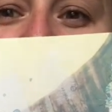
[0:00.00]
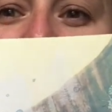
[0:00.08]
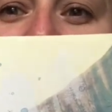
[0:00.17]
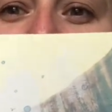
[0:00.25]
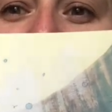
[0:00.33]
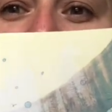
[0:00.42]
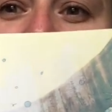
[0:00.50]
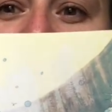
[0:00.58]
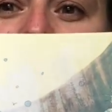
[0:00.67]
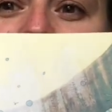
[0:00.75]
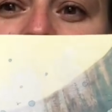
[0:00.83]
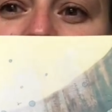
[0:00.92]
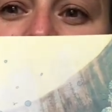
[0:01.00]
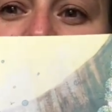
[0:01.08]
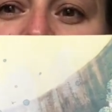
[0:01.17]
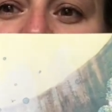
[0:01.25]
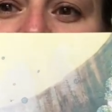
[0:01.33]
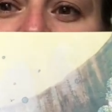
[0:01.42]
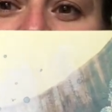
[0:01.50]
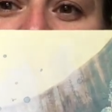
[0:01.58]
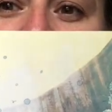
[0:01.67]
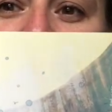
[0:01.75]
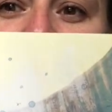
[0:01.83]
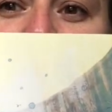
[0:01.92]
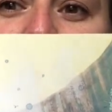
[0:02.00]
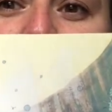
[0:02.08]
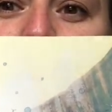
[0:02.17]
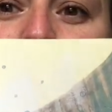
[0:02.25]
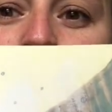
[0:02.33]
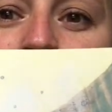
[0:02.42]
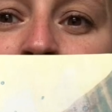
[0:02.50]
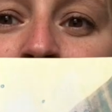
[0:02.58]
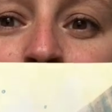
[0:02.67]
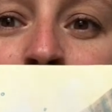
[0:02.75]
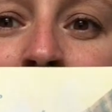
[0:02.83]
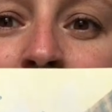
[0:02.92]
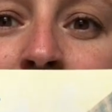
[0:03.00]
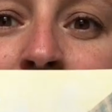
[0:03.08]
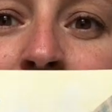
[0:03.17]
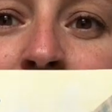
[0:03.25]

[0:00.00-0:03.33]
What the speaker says: I think this is the top of the bucket.